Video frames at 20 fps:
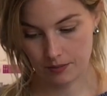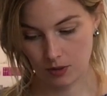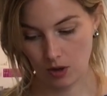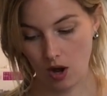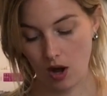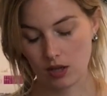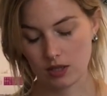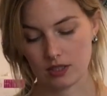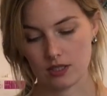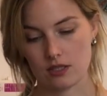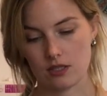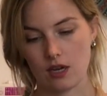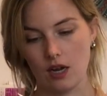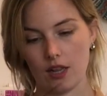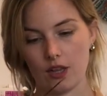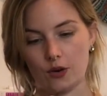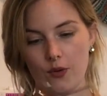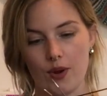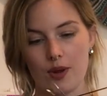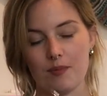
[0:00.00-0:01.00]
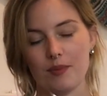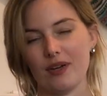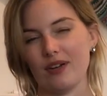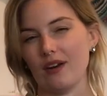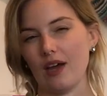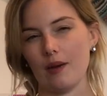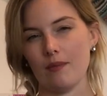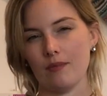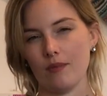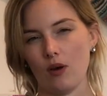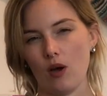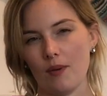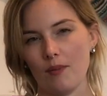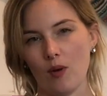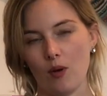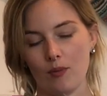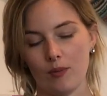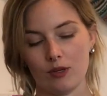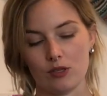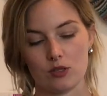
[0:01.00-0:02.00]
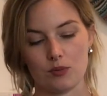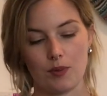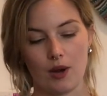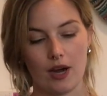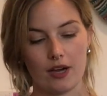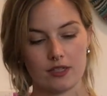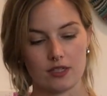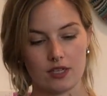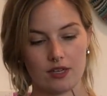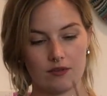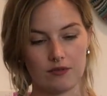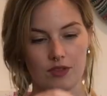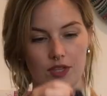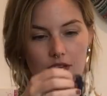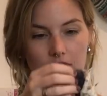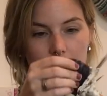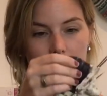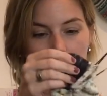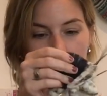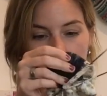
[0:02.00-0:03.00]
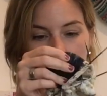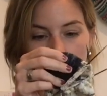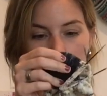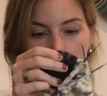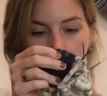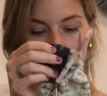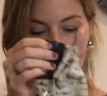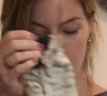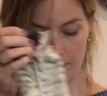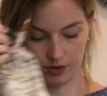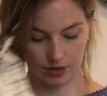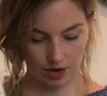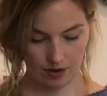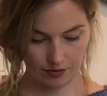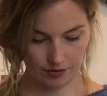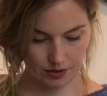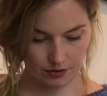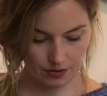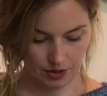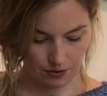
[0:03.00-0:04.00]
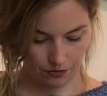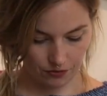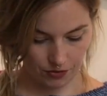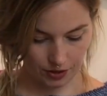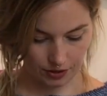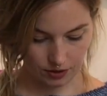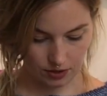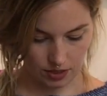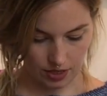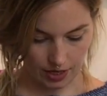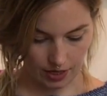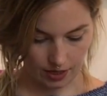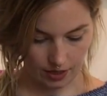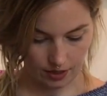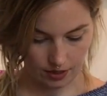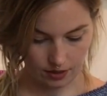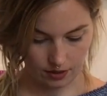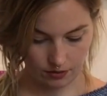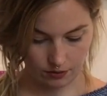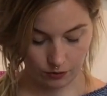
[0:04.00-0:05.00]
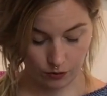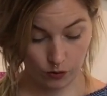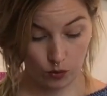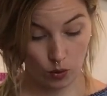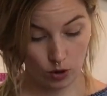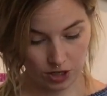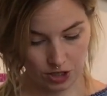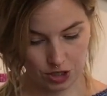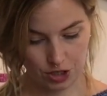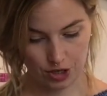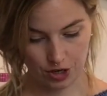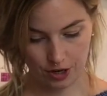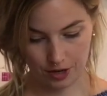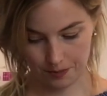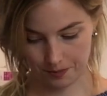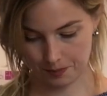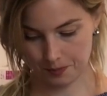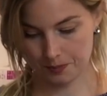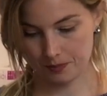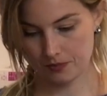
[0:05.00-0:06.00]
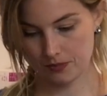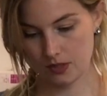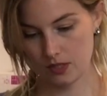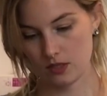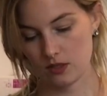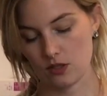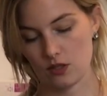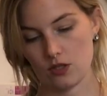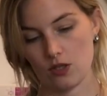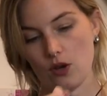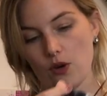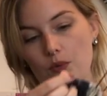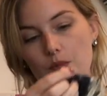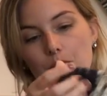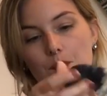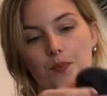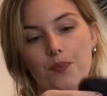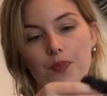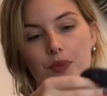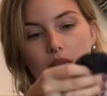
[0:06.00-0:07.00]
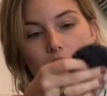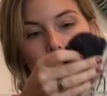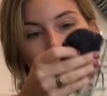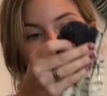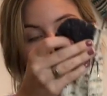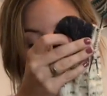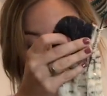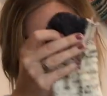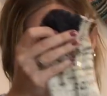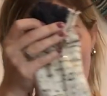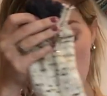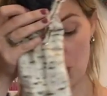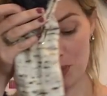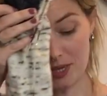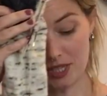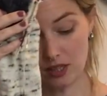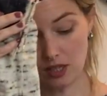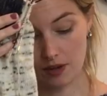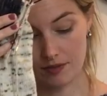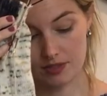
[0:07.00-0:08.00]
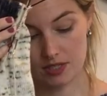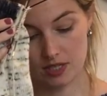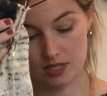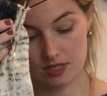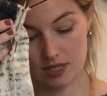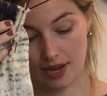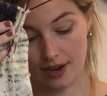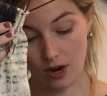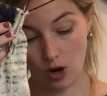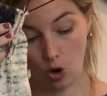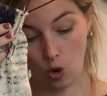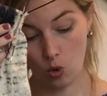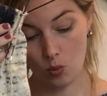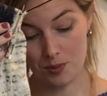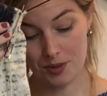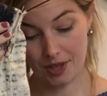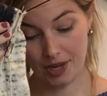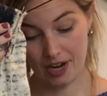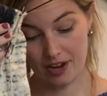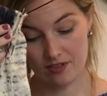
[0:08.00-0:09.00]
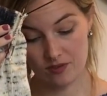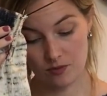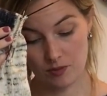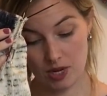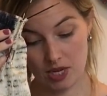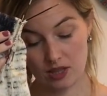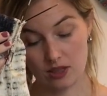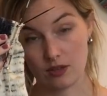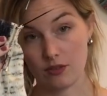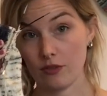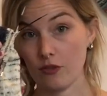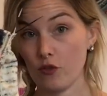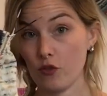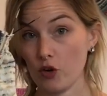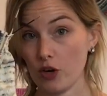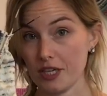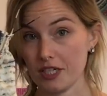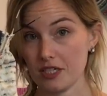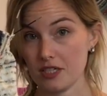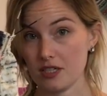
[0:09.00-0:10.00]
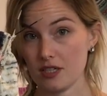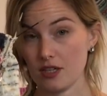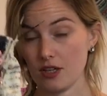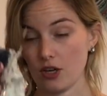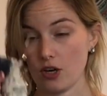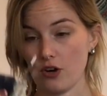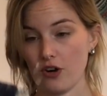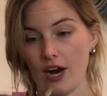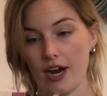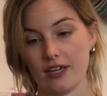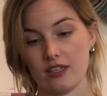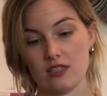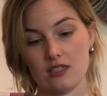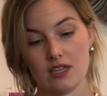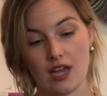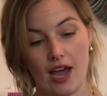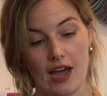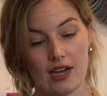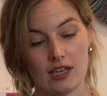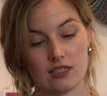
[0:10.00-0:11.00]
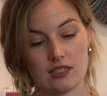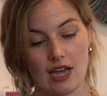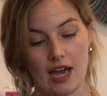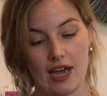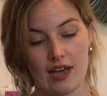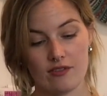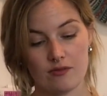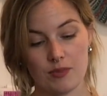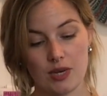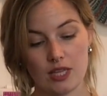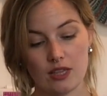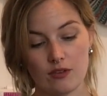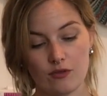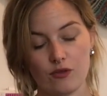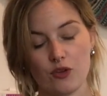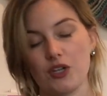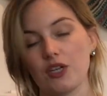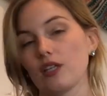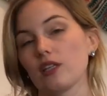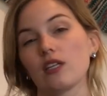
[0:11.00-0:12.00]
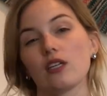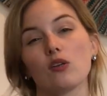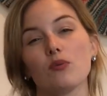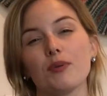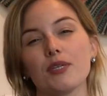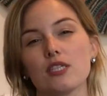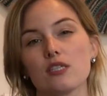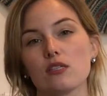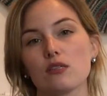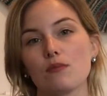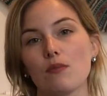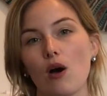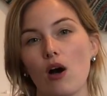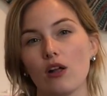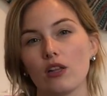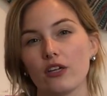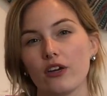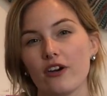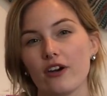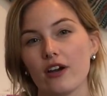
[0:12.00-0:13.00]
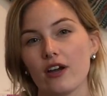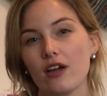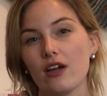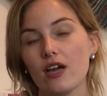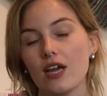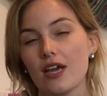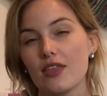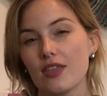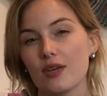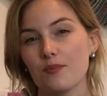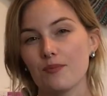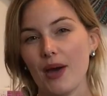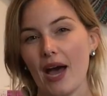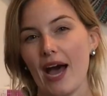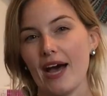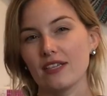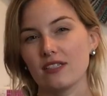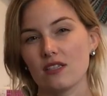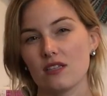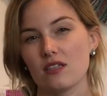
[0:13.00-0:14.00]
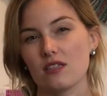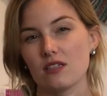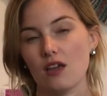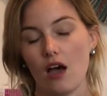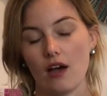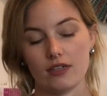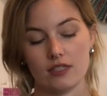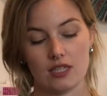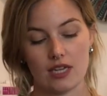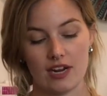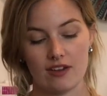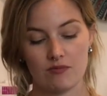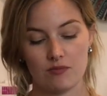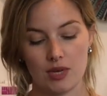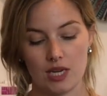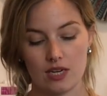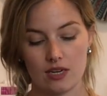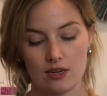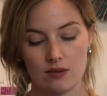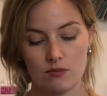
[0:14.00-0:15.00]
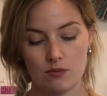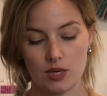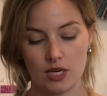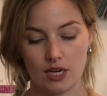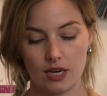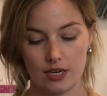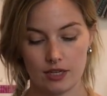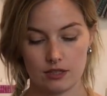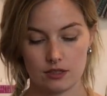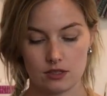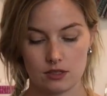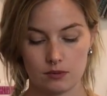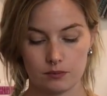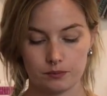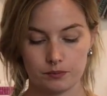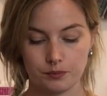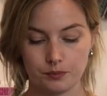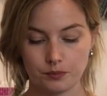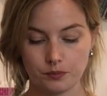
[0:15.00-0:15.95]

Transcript: Collins colorway, but I'm almost positive that I will have enough. It feels like it, for sure. So I hope he loves these. I hope that I've made the foot the correct size. I've made the foot a little bit smaller than past socks that I've made him, because